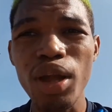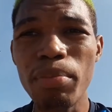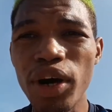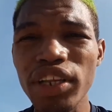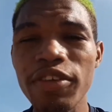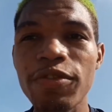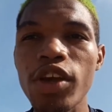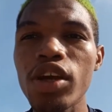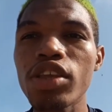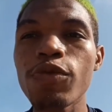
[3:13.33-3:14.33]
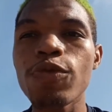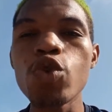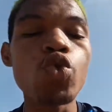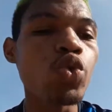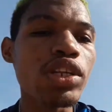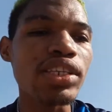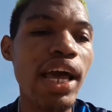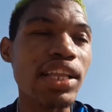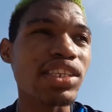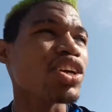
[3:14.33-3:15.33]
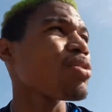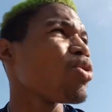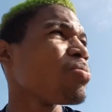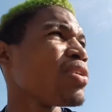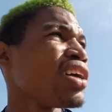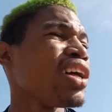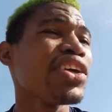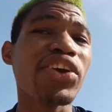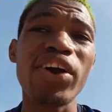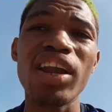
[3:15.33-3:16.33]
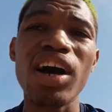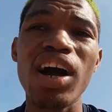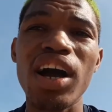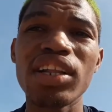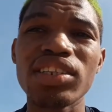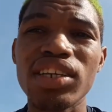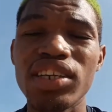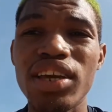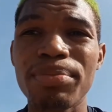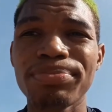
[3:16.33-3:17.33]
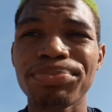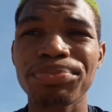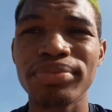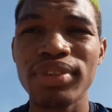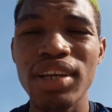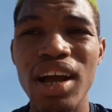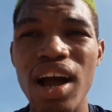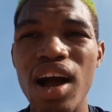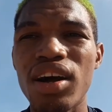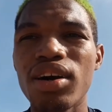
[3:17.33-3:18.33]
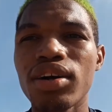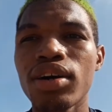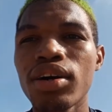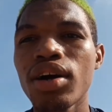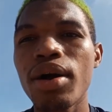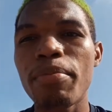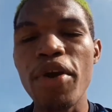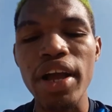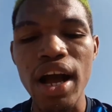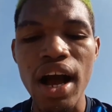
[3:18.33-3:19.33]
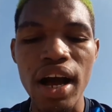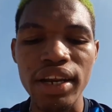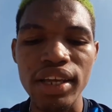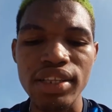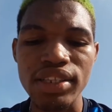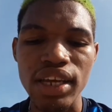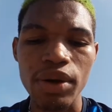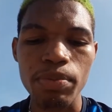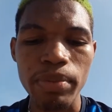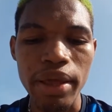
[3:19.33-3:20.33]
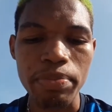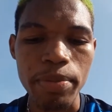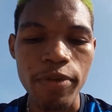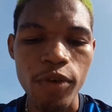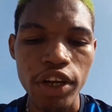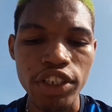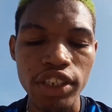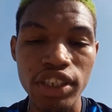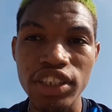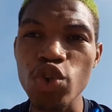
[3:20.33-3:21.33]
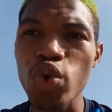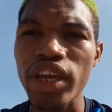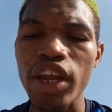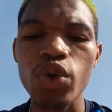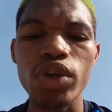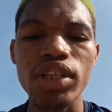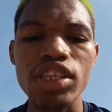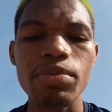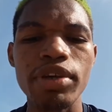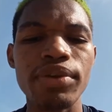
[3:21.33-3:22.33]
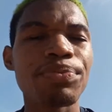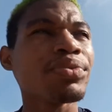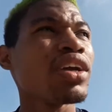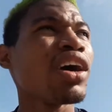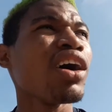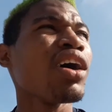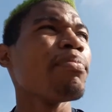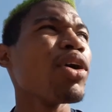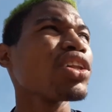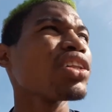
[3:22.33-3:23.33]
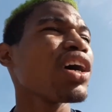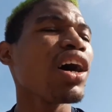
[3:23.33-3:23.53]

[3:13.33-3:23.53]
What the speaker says: But if you decide to boom, your long content them, I go bring audience and get people watch it. You can do it. You see me? But